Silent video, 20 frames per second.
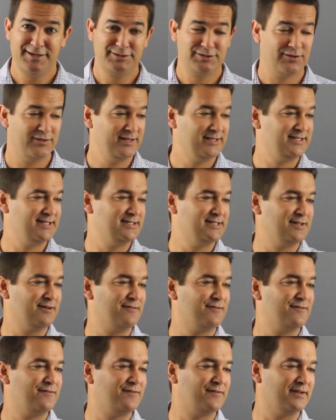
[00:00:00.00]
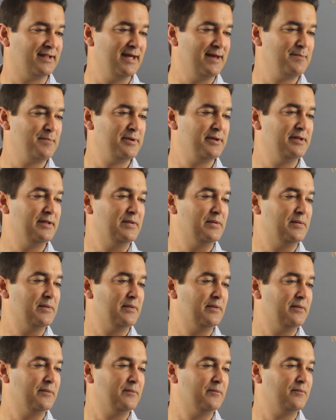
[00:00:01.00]
So this is the flip
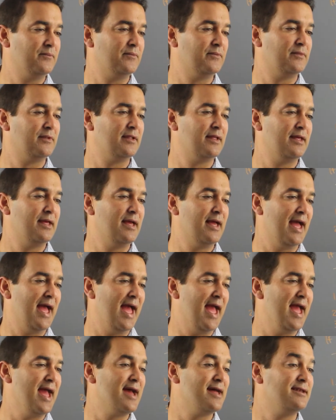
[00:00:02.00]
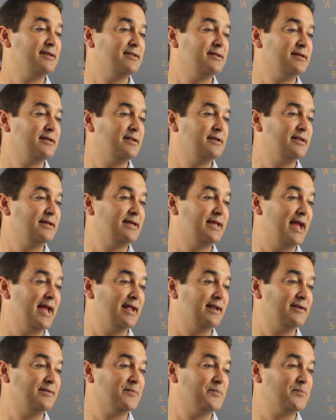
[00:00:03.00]
and
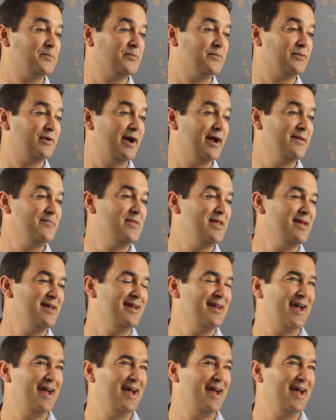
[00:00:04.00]
negate, right?